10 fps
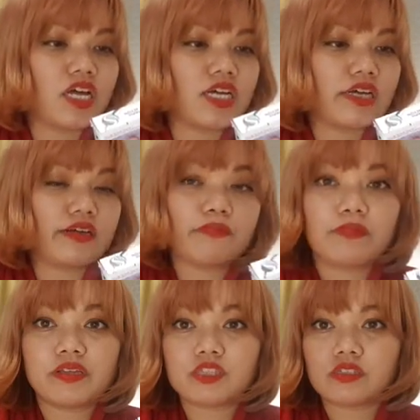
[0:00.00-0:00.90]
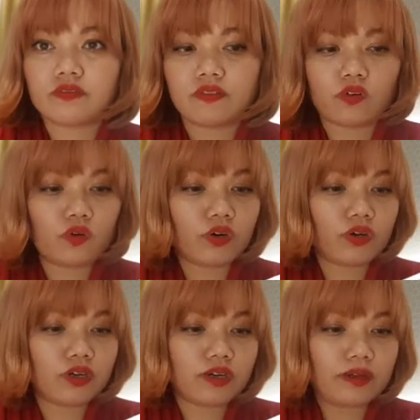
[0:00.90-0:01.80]
uh, it's
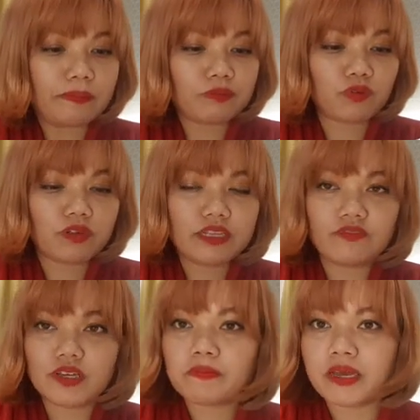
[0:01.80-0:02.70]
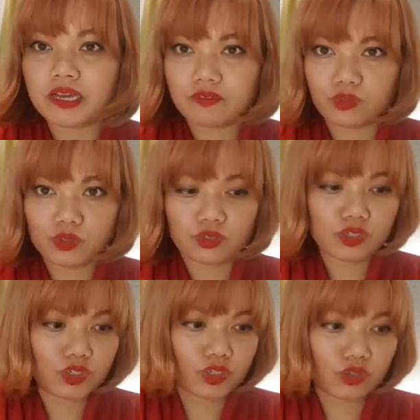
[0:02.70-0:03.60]
for um, relieving pain for your
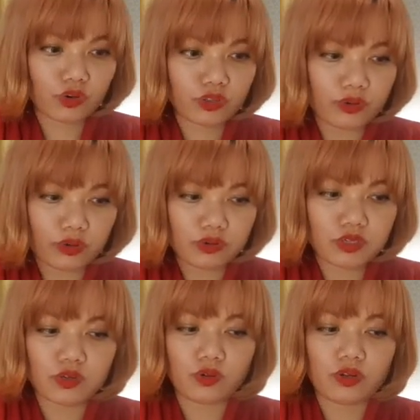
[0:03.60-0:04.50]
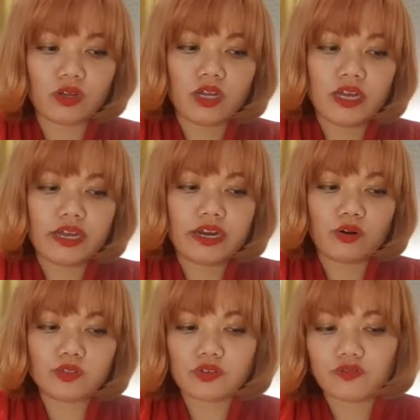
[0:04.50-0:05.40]
sore throat so it
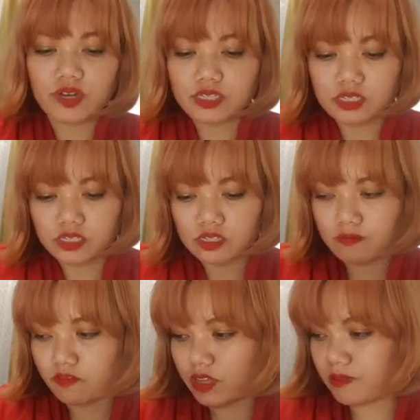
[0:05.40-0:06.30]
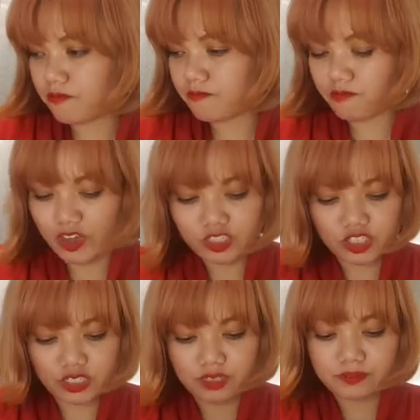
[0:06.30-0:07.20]
also fights in
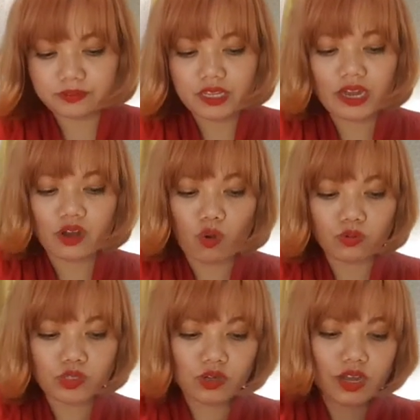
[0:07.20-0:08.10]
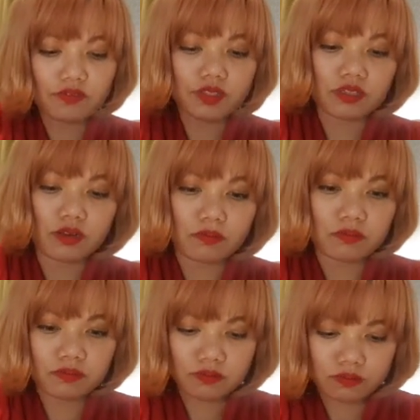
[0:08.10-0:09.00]
infection I also have some